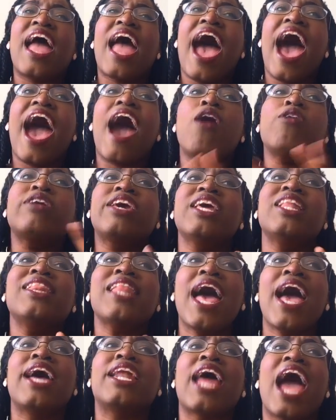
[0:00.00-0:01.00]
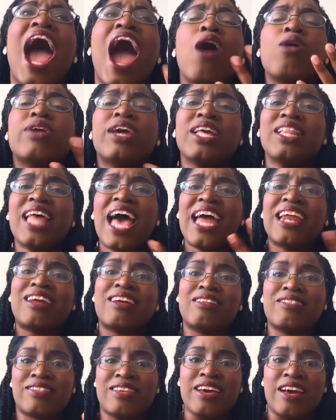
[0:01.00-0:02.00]
how can that
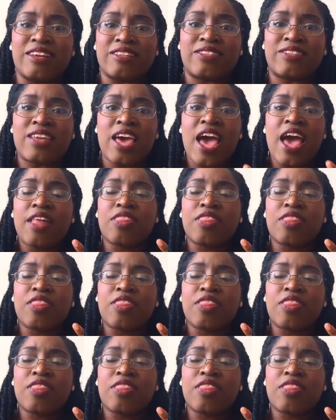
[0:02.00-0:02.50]
exist?